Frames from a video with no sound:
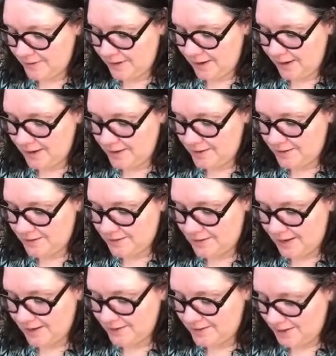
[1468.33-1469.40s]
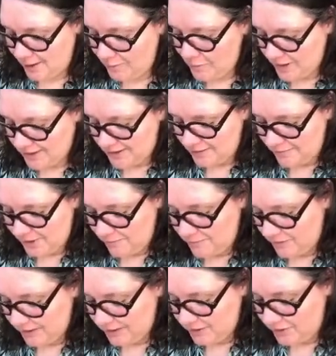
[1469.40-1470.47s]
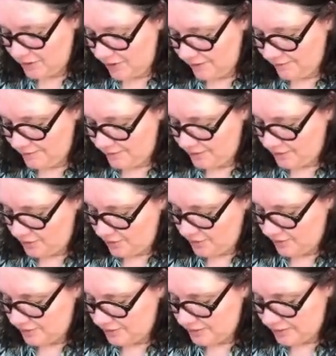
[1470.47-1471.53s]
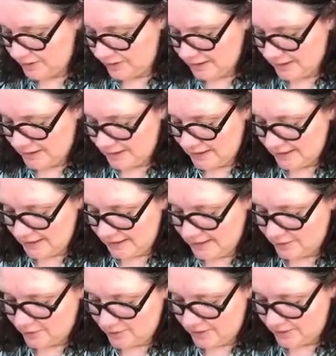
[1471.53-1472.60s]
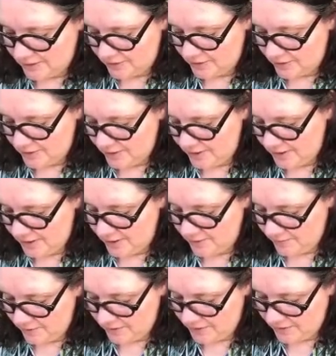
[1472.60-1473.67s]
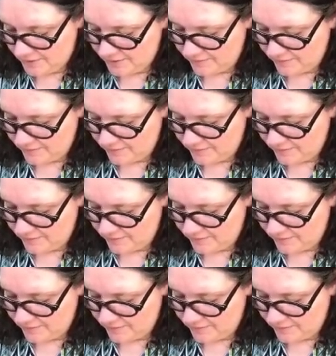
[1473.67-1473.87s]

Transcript: I decided I wanted something really soft for the dogs, and so I started knitting with this